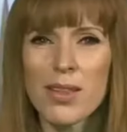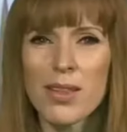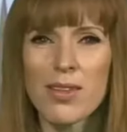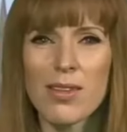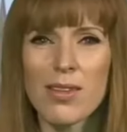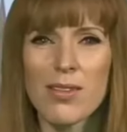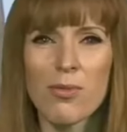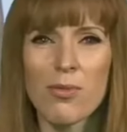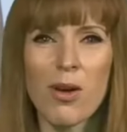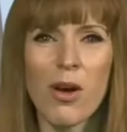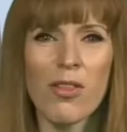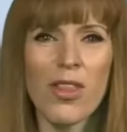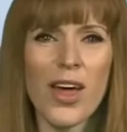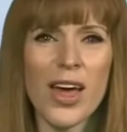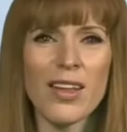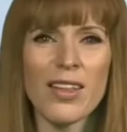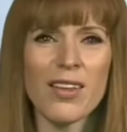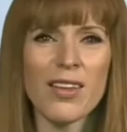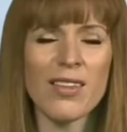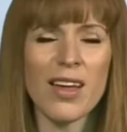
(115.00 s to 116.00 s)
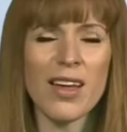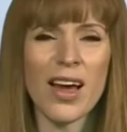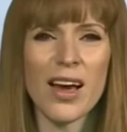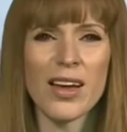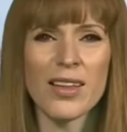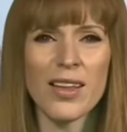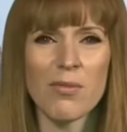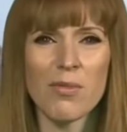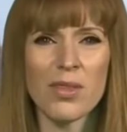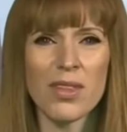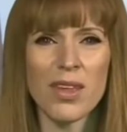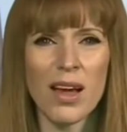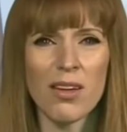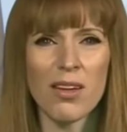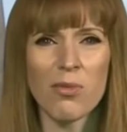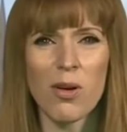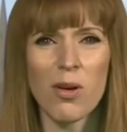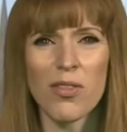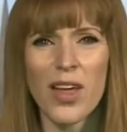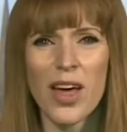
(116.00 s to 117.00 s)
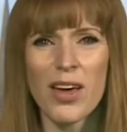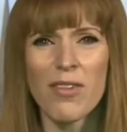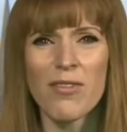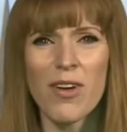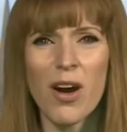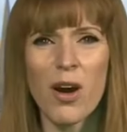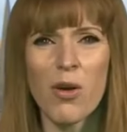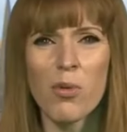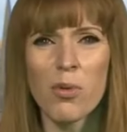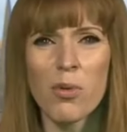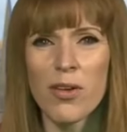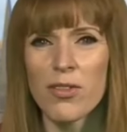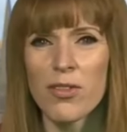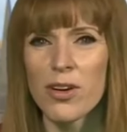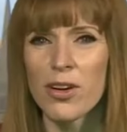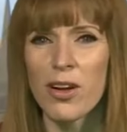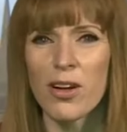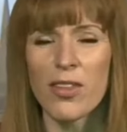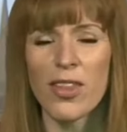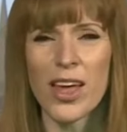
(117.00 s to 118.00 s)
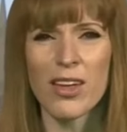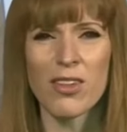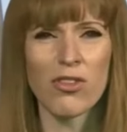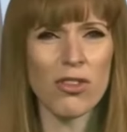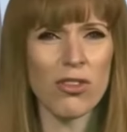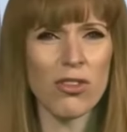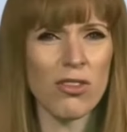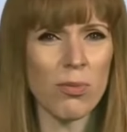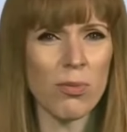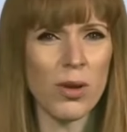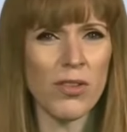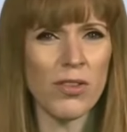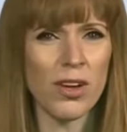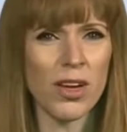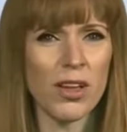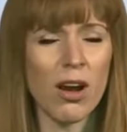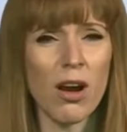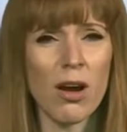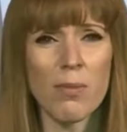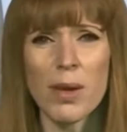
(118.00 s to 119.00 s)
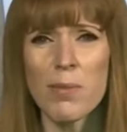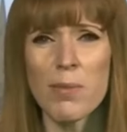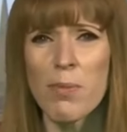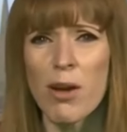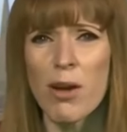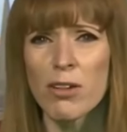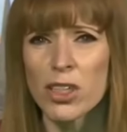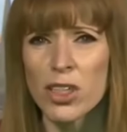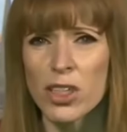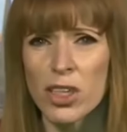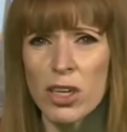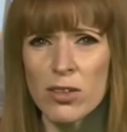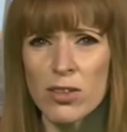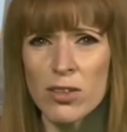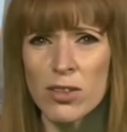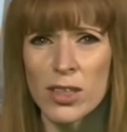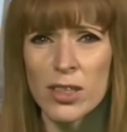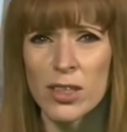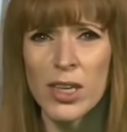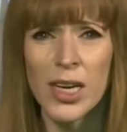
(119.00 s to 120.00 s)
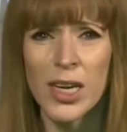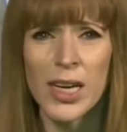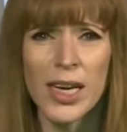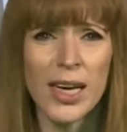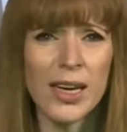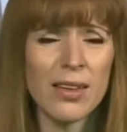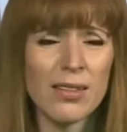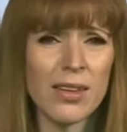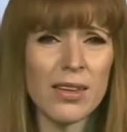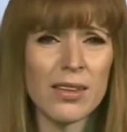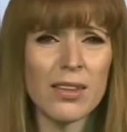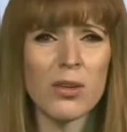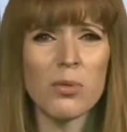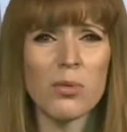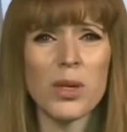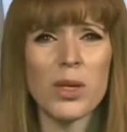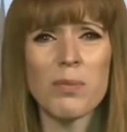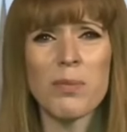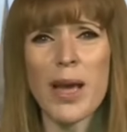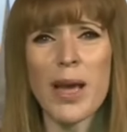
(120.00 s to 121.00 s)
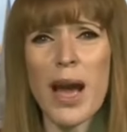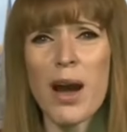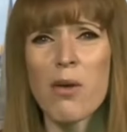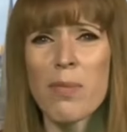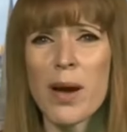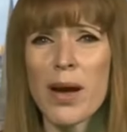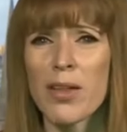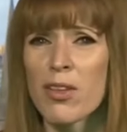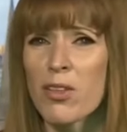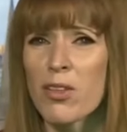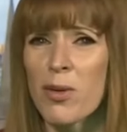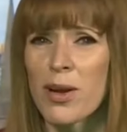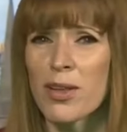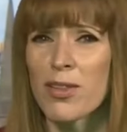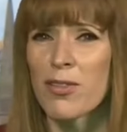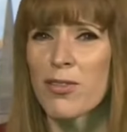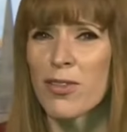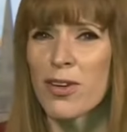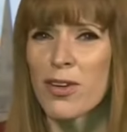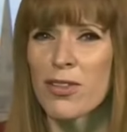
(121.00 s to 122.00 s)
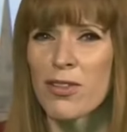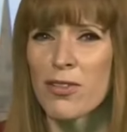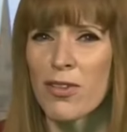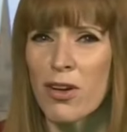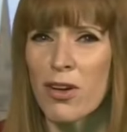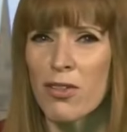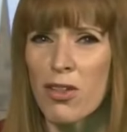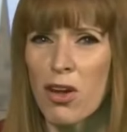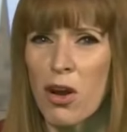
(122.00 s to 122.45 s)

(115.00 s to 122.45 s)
it matters what they decide themselves, what they vote, whether or not they're trustworthy or not? I mean, Boris Johnson, he said that we'd be out by the 21st of